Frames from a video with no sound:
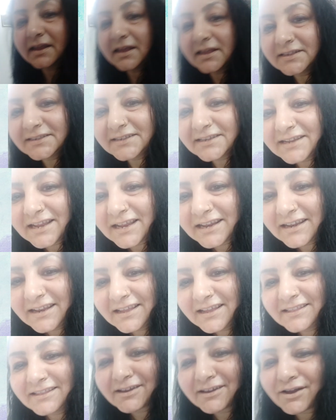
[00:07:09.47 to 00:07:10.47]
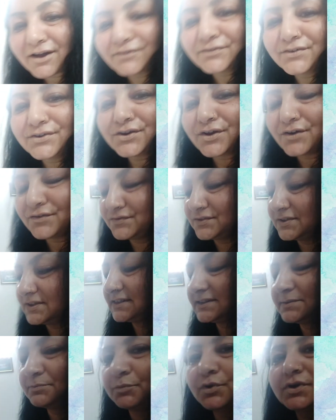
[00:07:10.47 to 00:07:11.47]
incidentally, the cover of
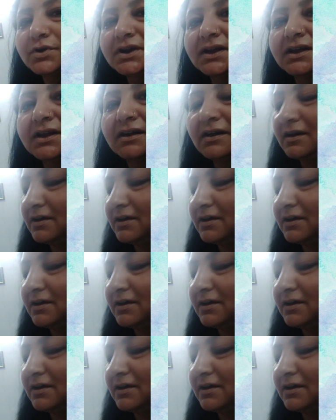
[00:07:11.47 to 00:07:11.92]
this book,